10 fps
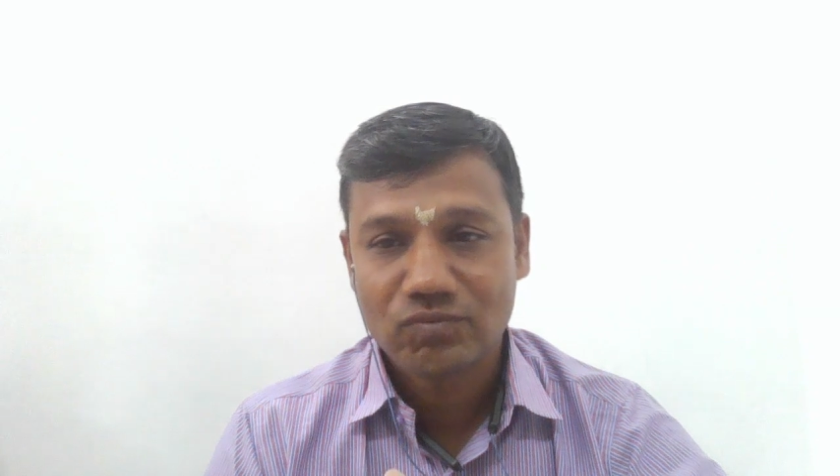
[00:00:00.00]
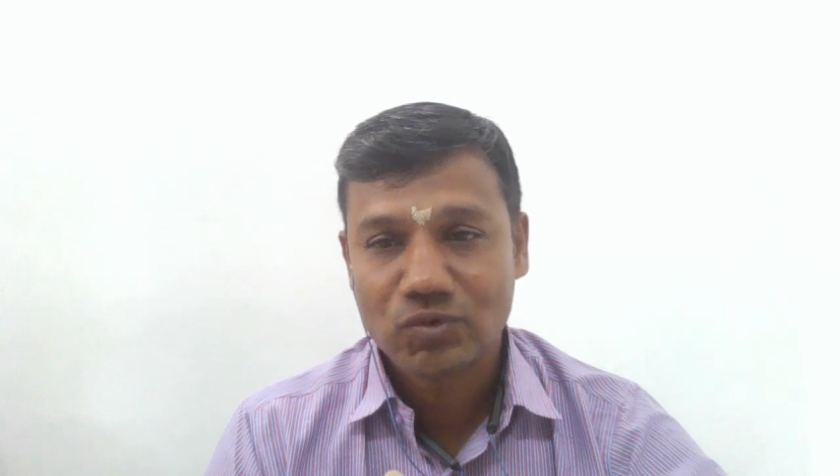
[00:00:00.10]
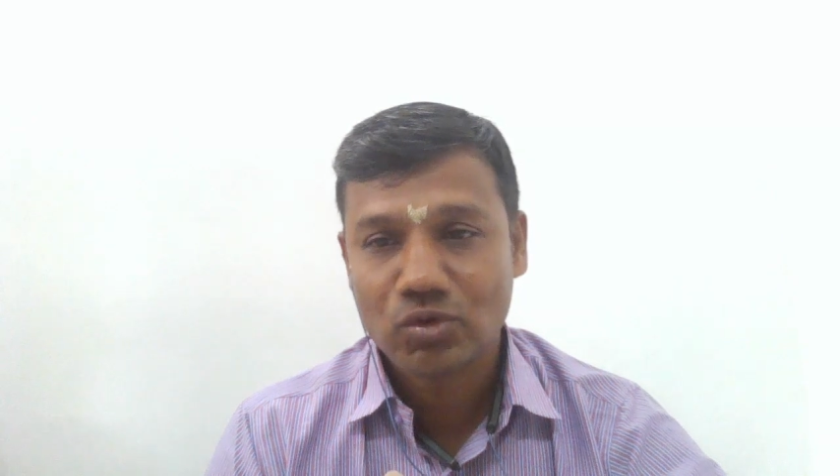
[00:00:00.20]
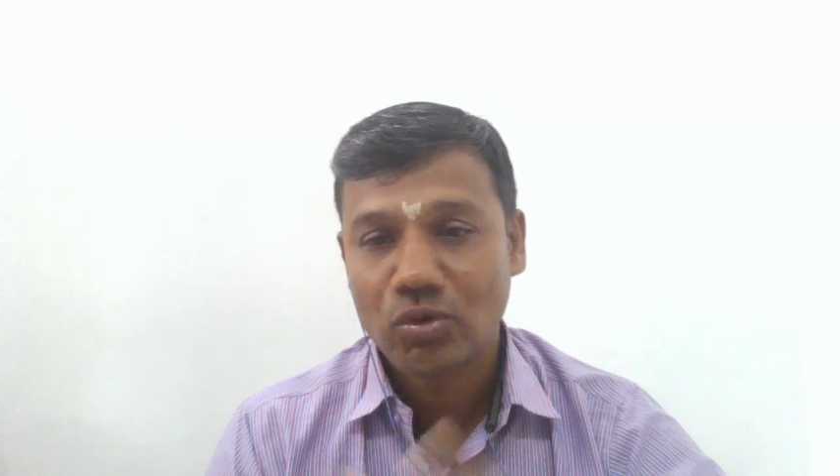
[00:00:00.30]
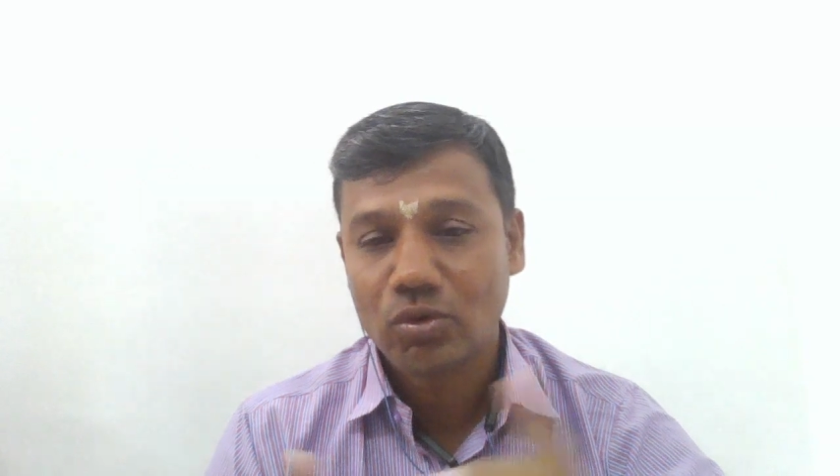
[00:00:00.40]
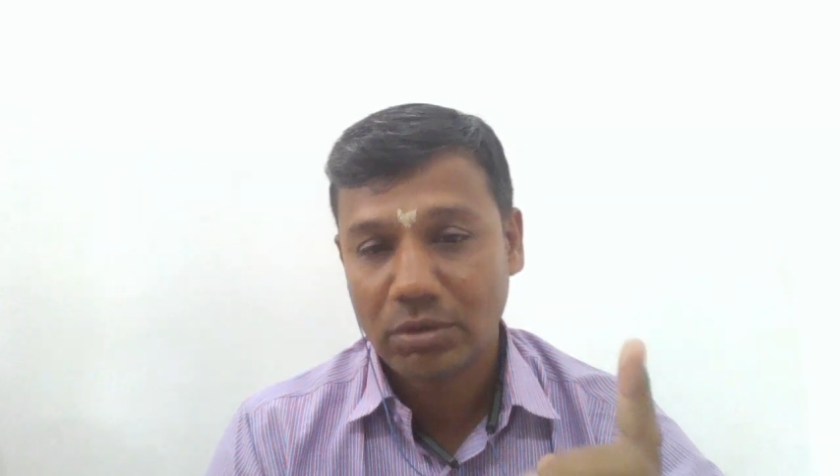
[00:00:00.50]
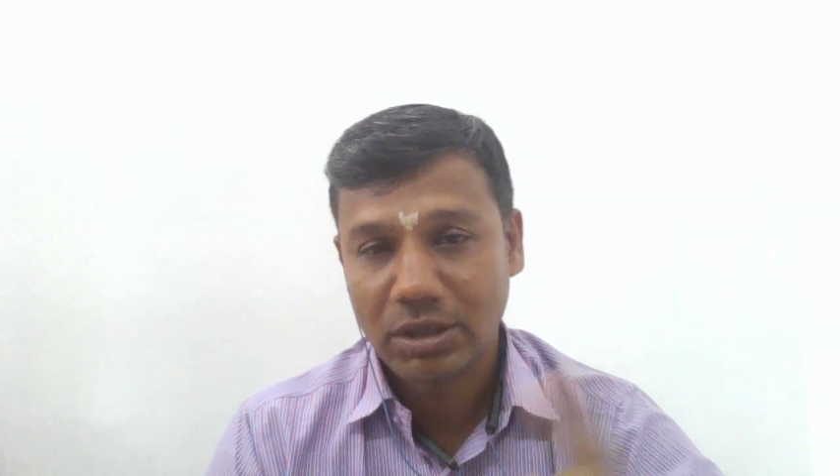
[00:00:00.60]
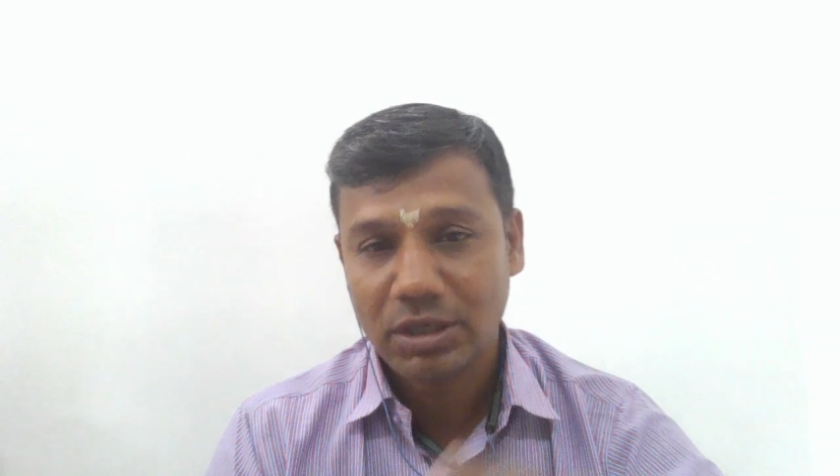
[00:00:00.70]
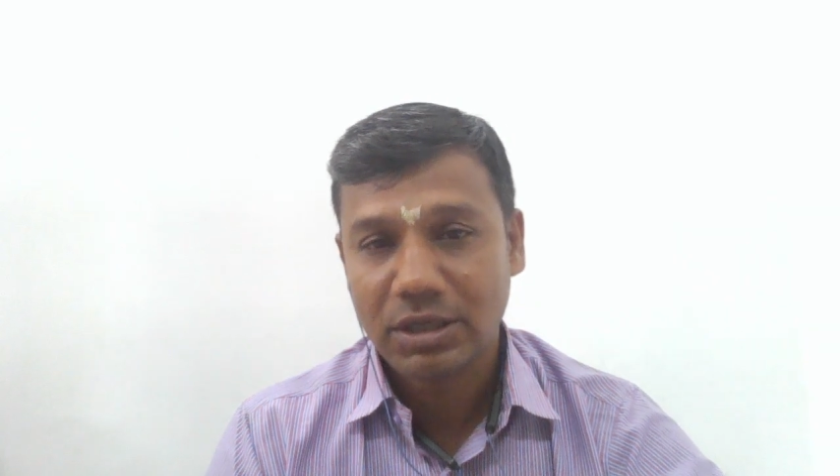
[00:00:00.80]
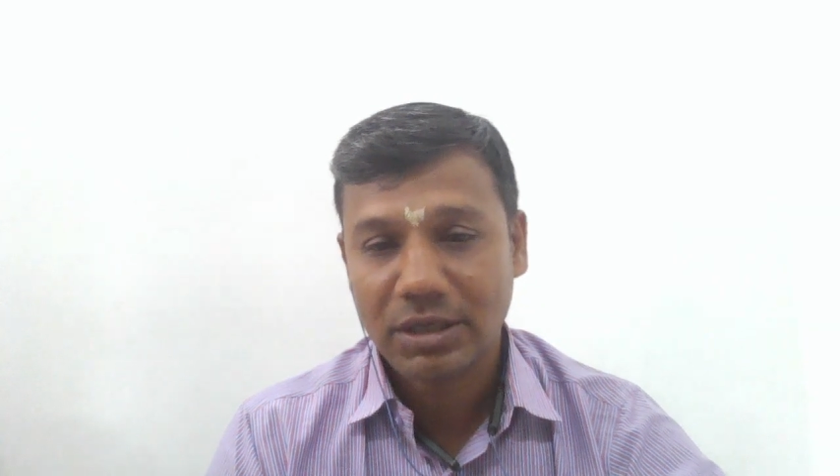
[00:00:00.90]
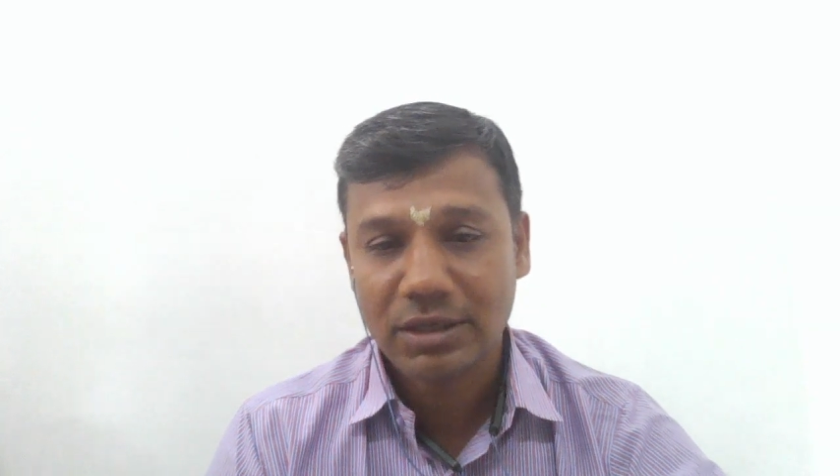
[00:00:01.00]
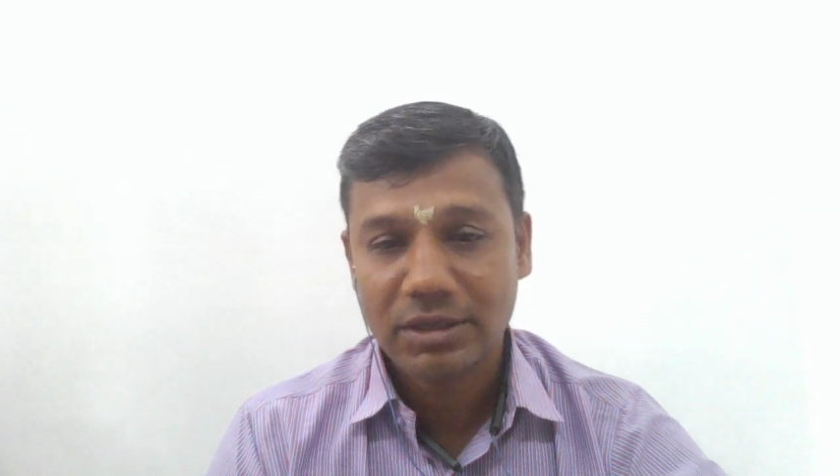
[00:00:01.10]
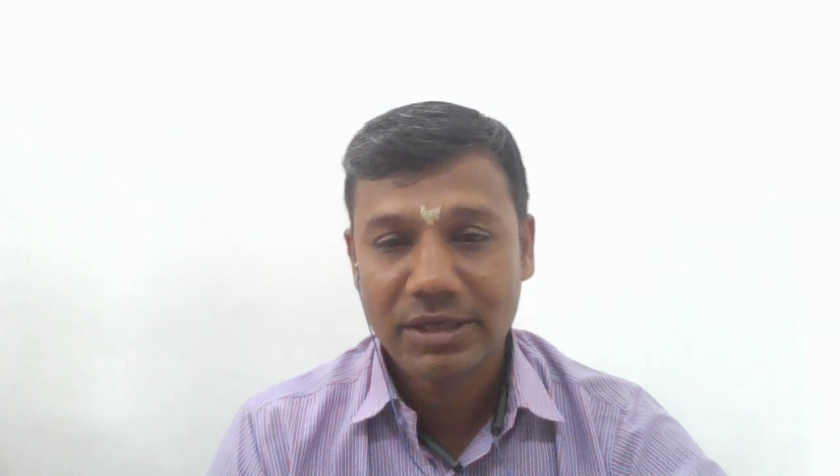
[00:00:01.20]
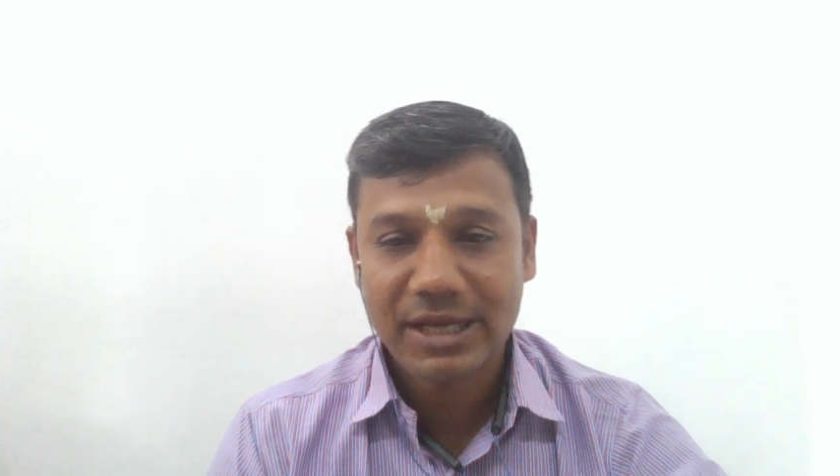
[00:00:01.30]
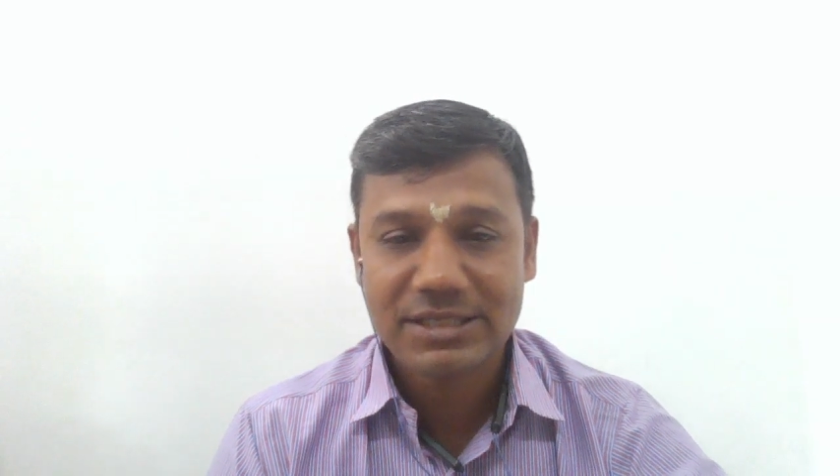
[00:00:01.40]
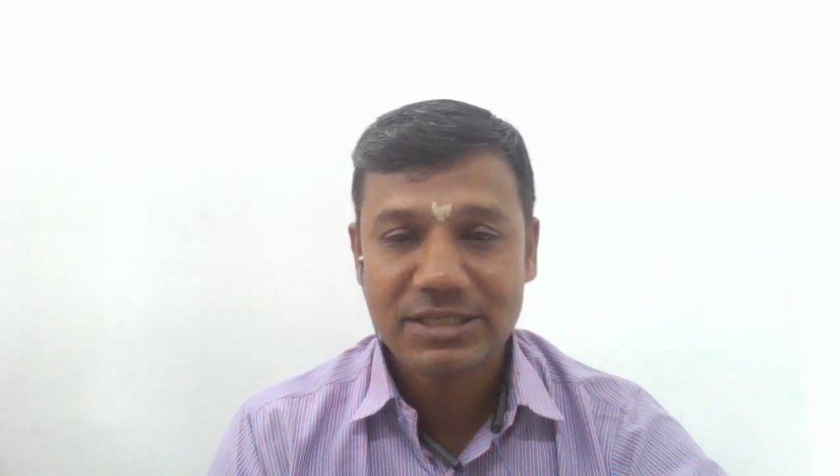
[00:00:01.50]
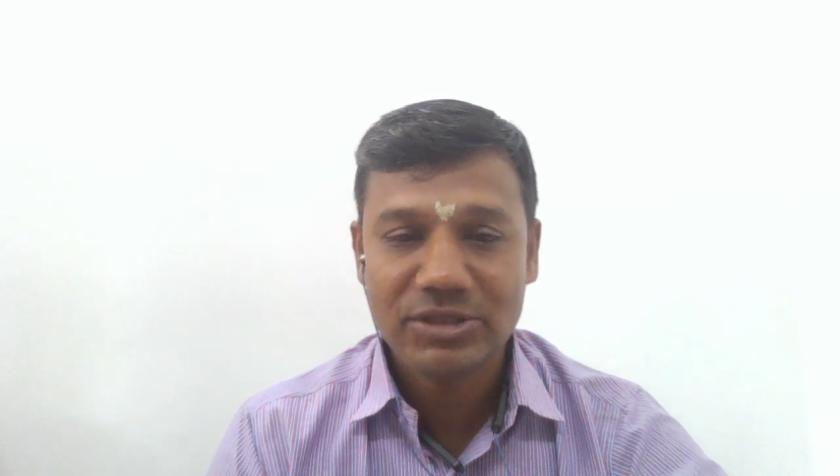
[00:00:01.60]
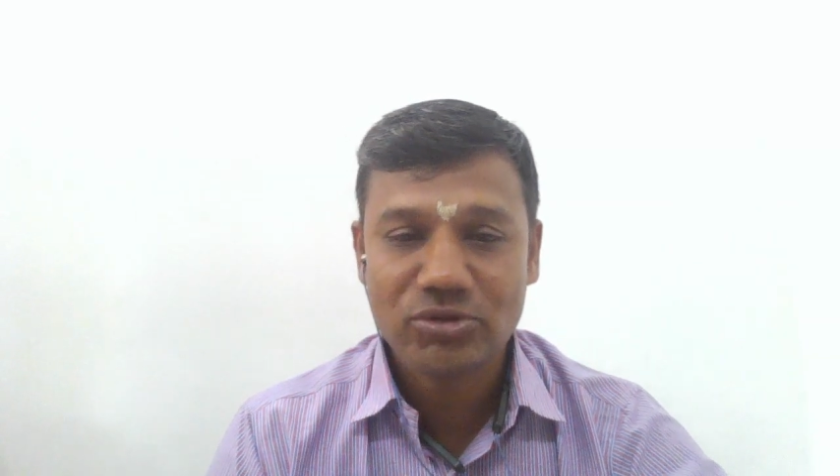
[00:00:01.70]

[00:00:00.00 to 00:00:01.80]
So nextly,